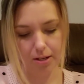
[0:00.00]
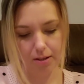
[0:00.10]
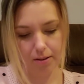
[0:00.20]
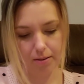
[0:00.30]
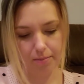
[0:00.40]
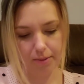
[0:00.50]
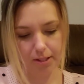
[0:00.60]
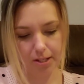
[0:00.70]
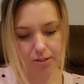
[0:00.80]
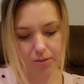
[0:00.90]
Um,
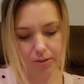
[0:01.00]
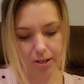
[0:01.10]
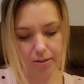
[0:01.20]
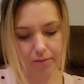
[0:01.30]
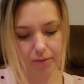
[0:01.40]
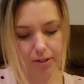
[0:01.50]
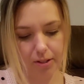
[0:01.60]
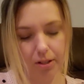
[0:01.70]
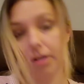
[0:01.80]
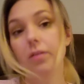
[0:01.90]
they don't have
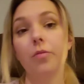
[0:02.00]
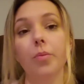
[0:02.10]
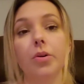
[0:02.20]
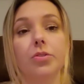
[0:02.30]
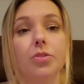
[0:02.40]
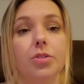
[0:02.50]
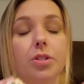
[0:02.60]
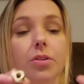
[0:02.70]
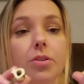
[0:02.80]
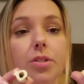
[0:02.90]
any kind of marks or
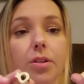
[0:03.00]
stickers.